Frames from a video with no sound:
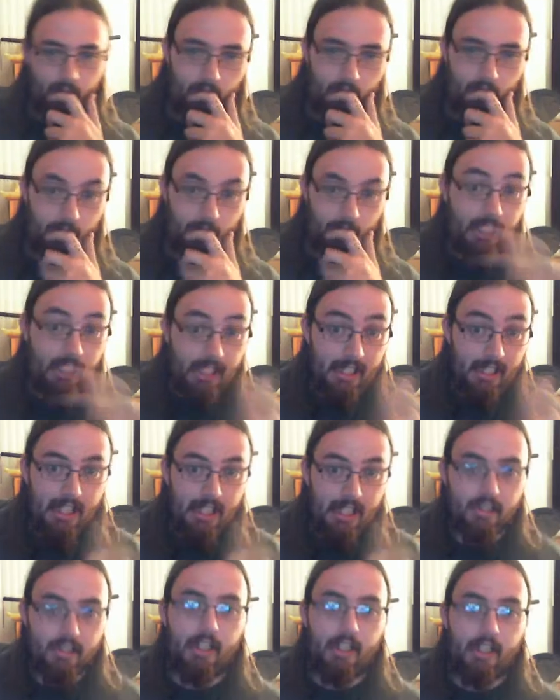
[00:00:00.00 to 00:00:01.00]
She
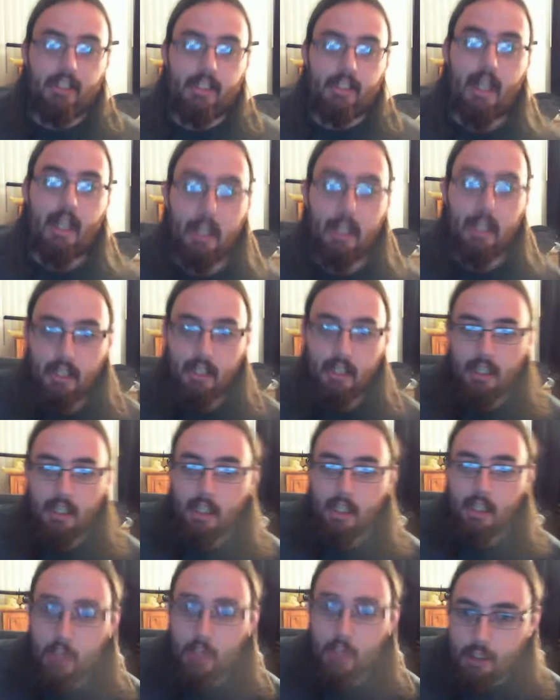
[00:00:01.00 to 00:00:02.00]
is like that.
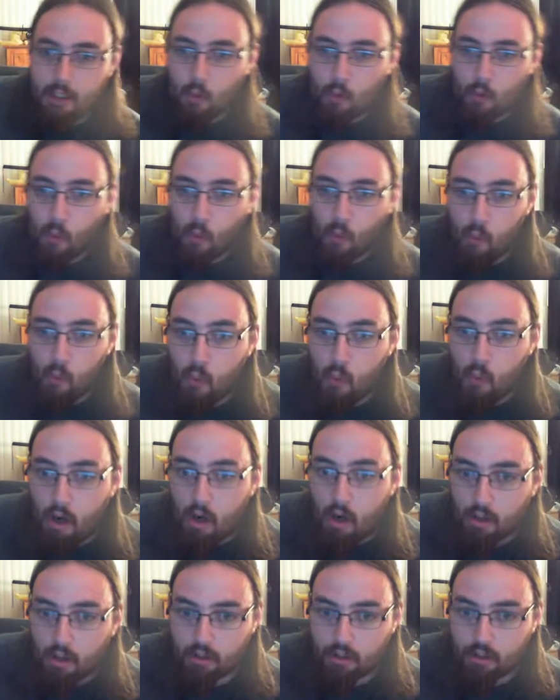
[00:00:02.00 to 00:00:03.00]
She's
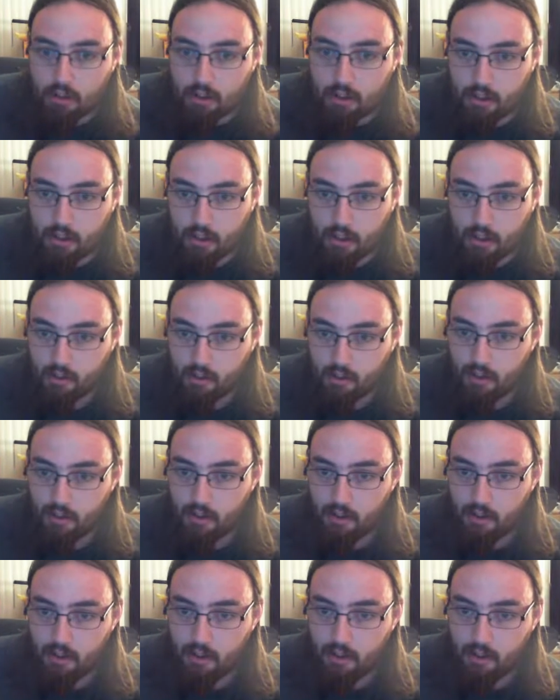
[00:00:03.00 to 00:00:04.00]
was
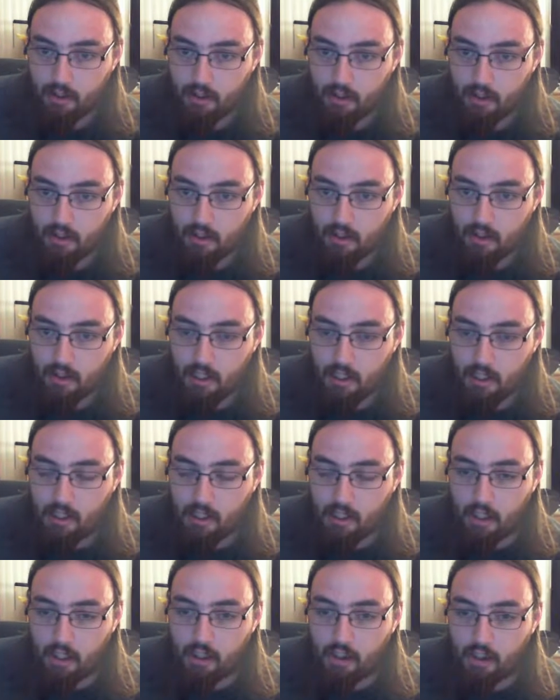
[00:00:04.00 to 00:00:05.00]

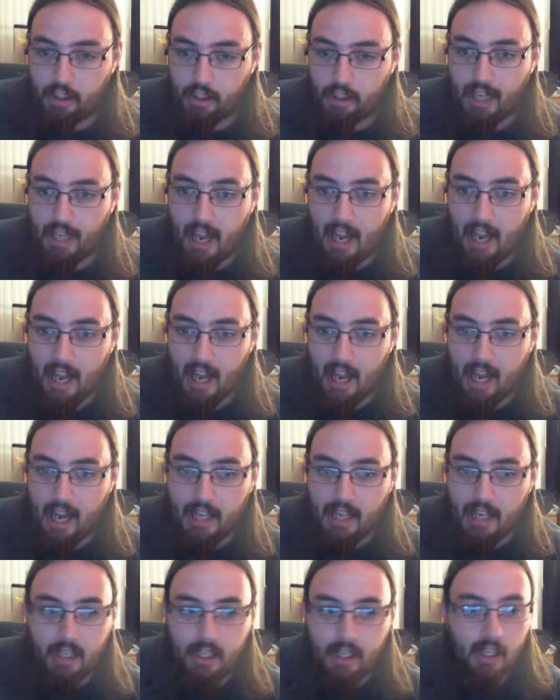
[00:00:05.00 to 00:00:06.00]
because she
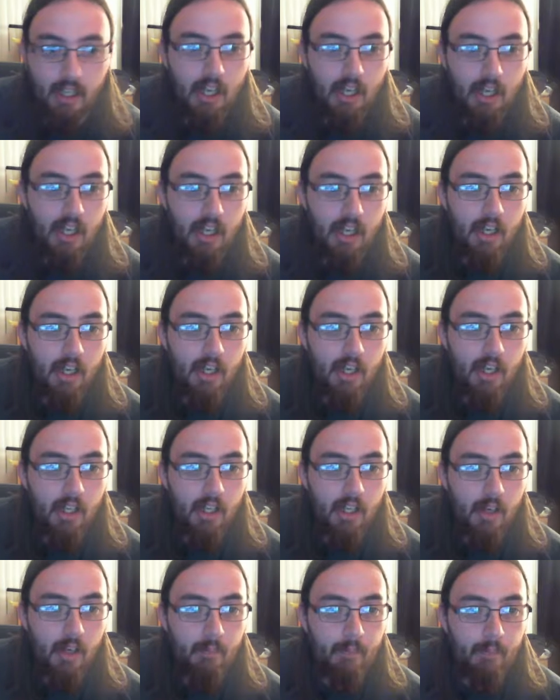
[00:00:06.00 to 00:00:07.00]
had
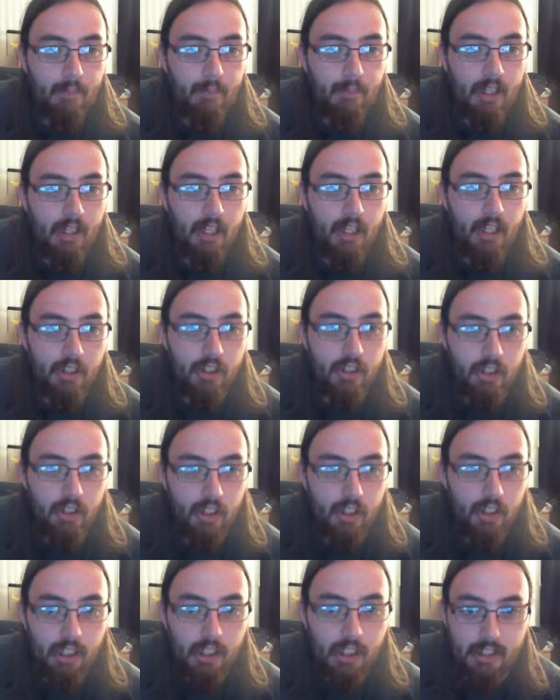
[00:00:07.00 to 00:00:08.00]
because
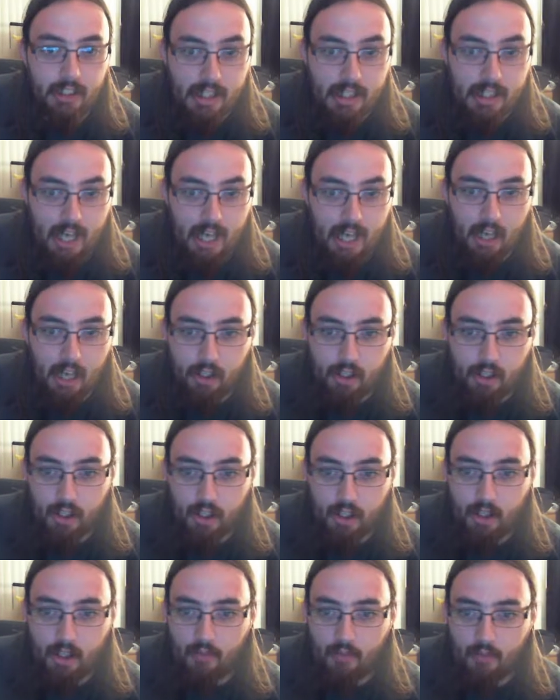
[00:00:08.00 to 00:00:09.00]
she's that
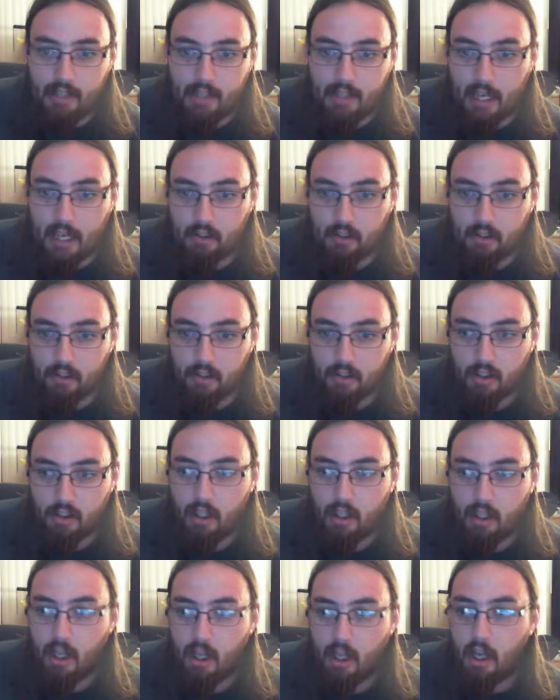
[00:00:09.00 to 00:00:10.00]
good of an actor.
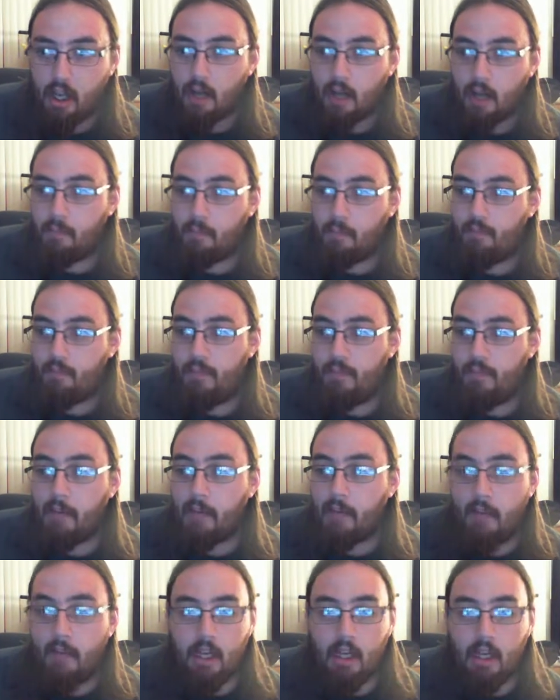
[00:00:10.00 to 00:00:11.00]
Big
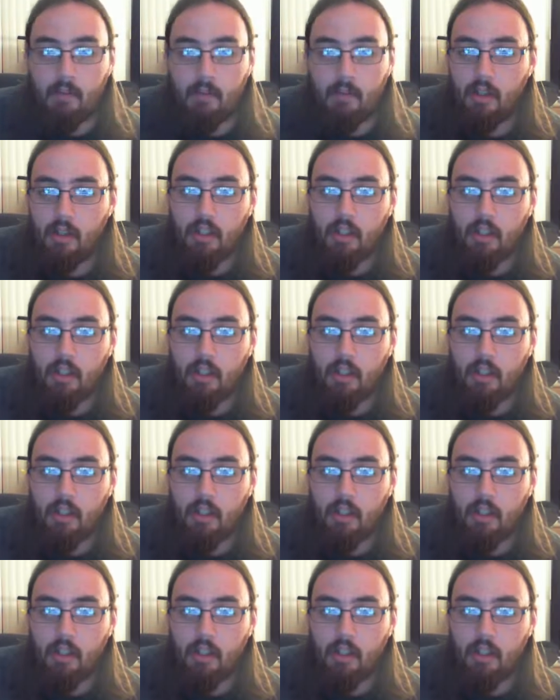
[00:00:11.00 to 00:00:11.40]
Mom,